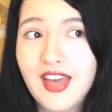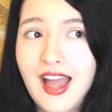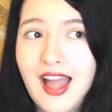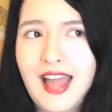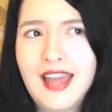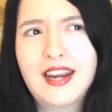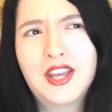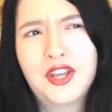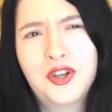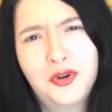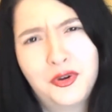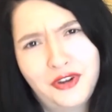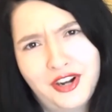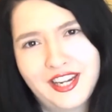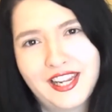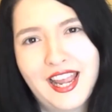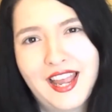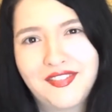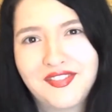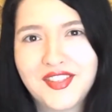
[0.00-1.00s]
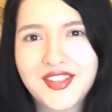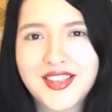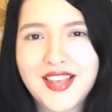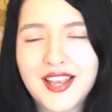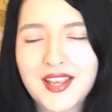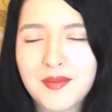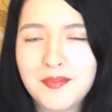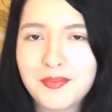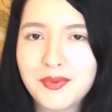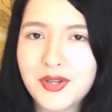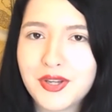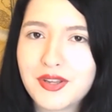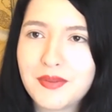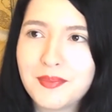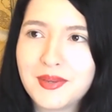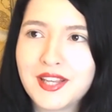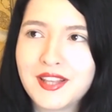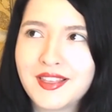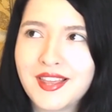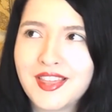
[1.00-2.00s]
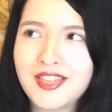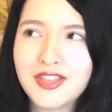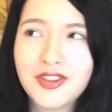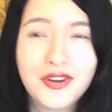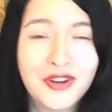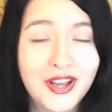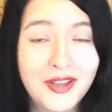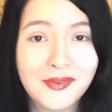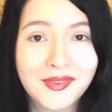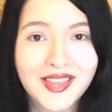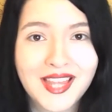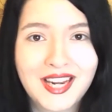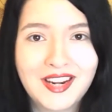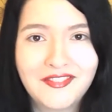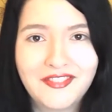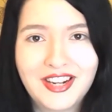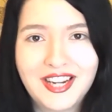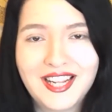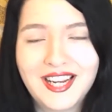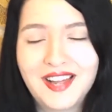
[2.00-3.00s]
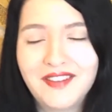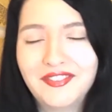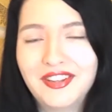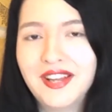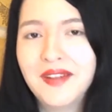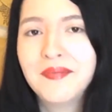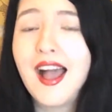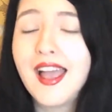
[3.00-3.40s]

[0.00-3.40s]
That, and I already had the second book because I thought I was going to really love it.